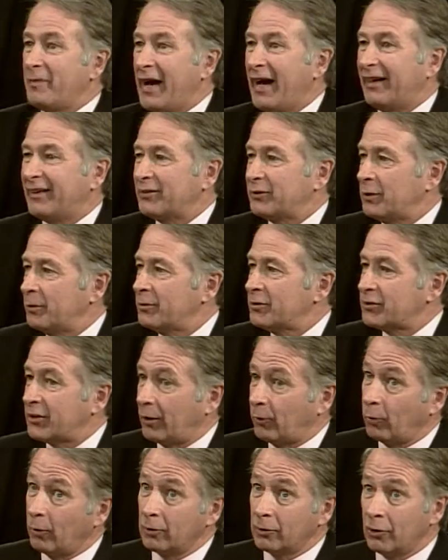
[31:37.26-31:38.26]
back at them? It's
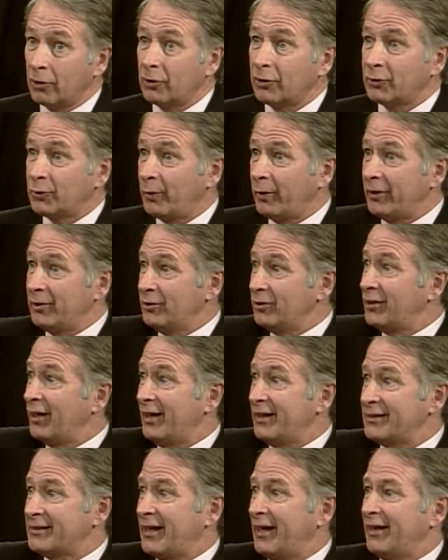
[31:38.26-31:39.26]
like, well, look at the way you
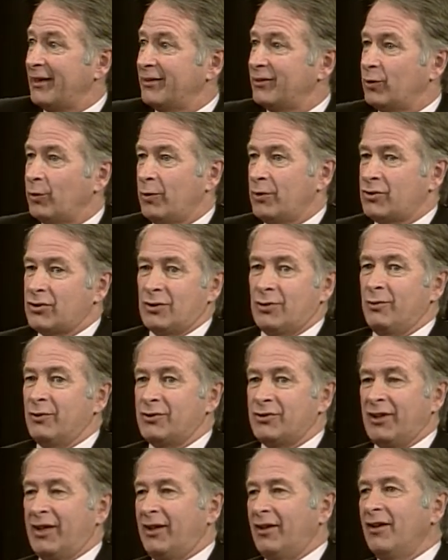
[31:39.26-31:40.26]
guys had it. Tuition
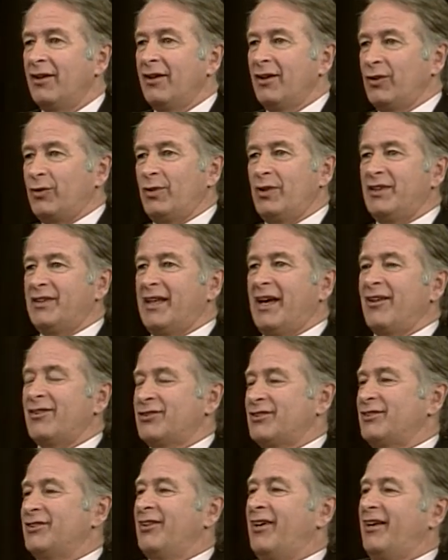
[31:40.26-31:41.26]
was like
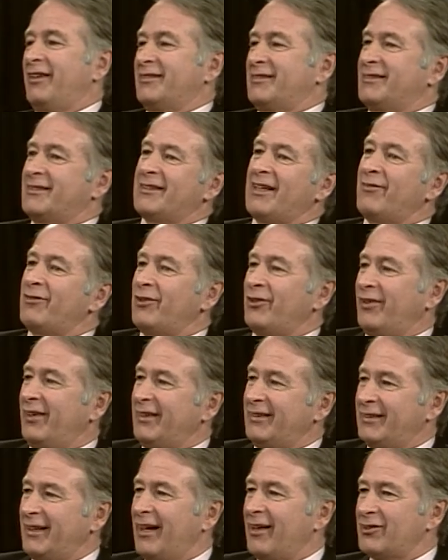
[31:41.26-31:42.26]
3,000, not 7 or
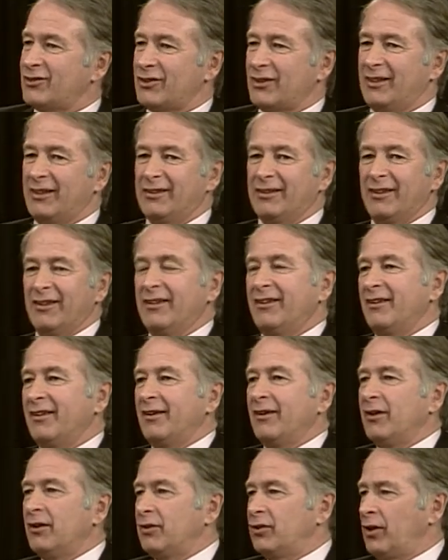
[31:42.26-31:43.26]
8,000. And
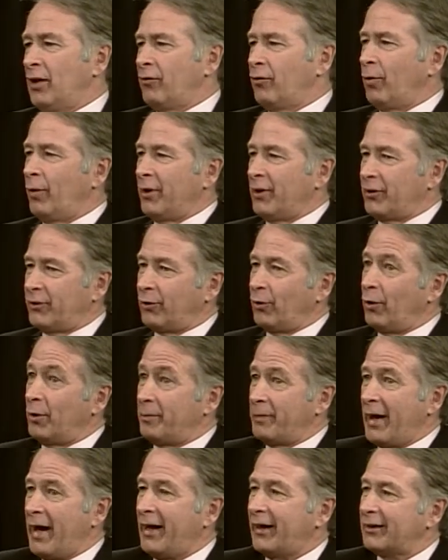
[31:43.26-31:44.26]
do you ever want to throw it
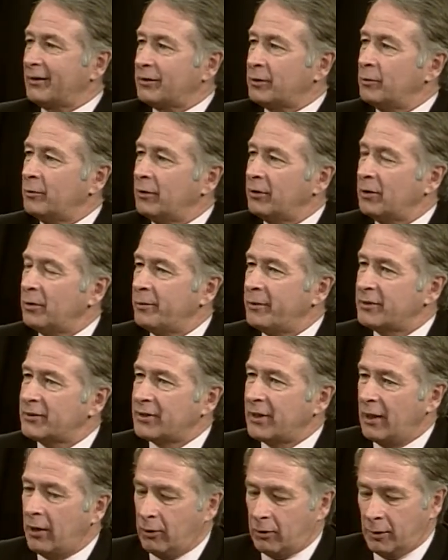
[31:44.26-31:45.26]
back at them a little bit?
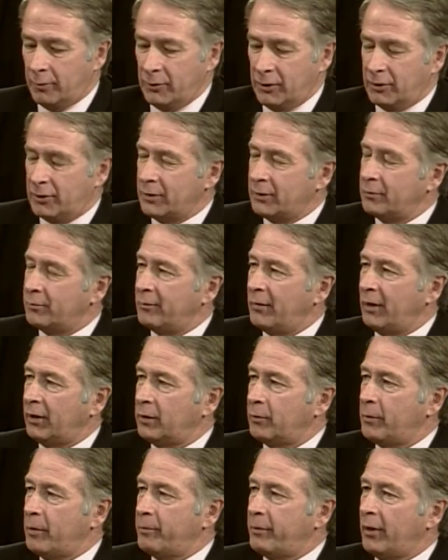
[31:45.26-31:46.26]
Say, how come you didn't make it
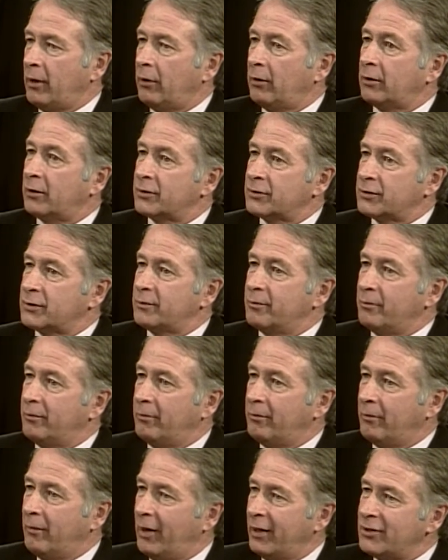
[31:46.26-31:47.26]
a bit better? Because
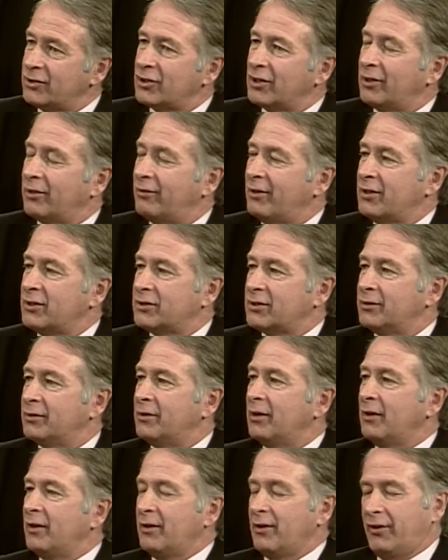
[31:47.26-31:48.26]
my generation
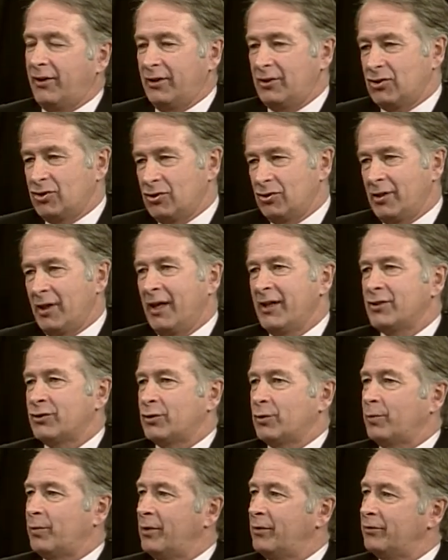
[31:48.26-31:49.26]
thinks you guys
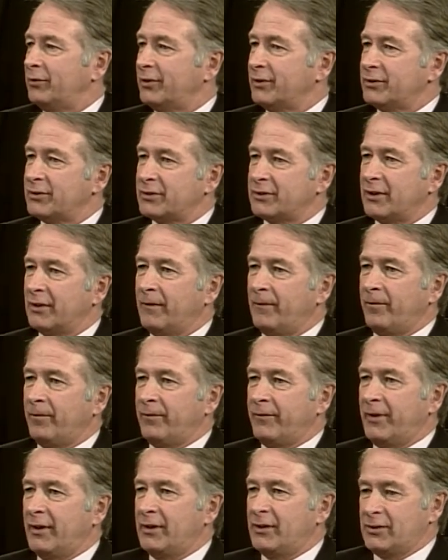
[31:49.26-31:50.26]
are privileged.
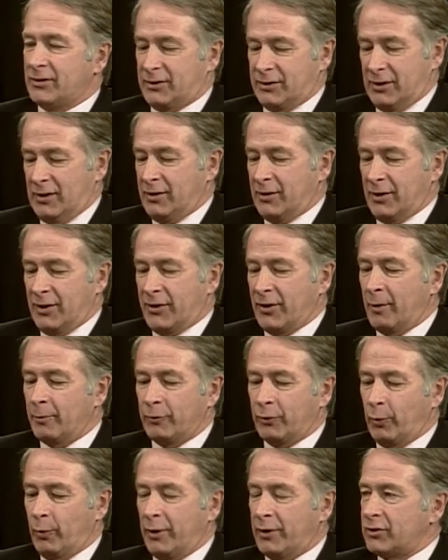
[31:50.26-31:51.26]
They see the
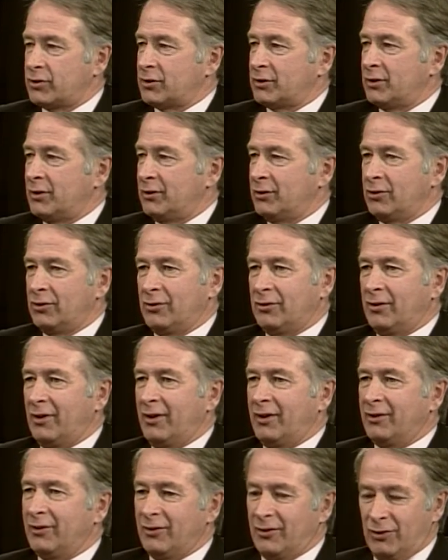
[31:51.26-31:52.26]
thumb twitch
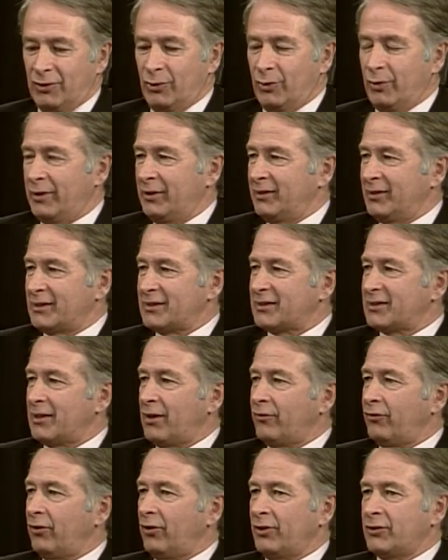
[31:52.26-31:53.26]
and doing this
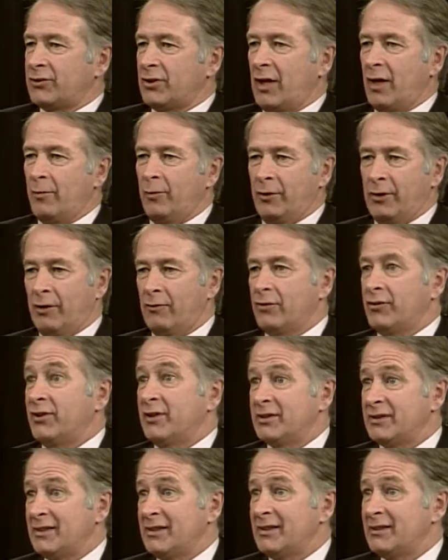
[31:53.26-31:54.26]
stuff all the time and
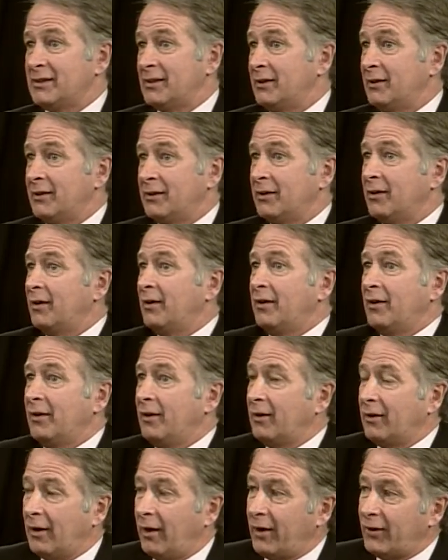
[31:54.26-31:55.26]
everything's easy. And
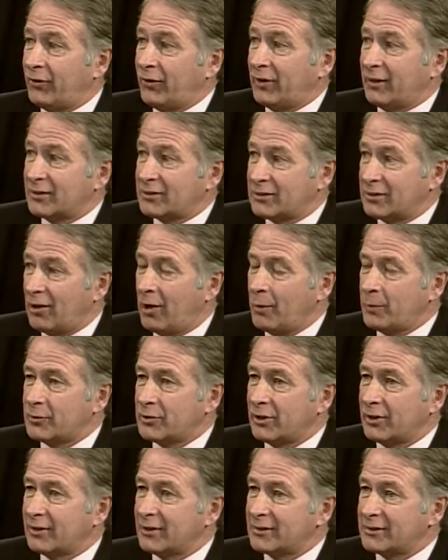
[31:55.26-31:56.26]
I think it's the
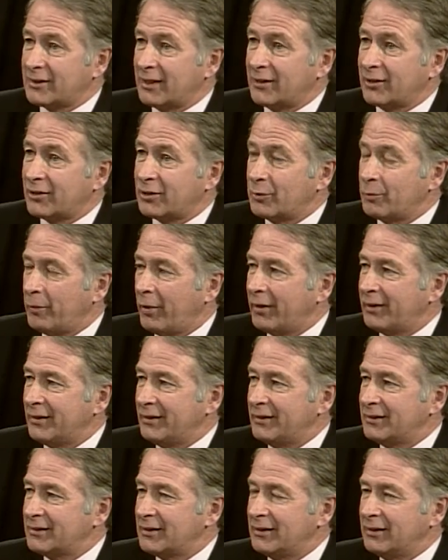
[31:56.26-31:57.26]
opposite. It's anything but
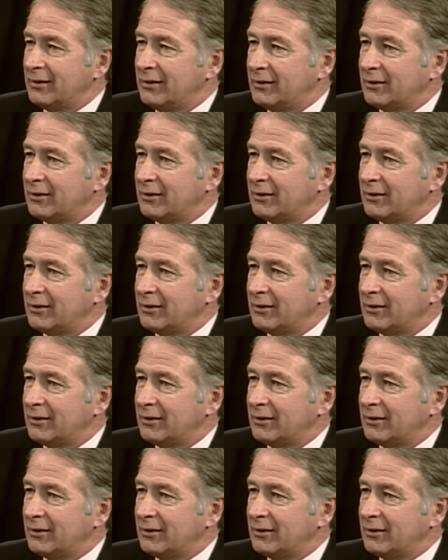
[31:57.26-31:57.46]
easy.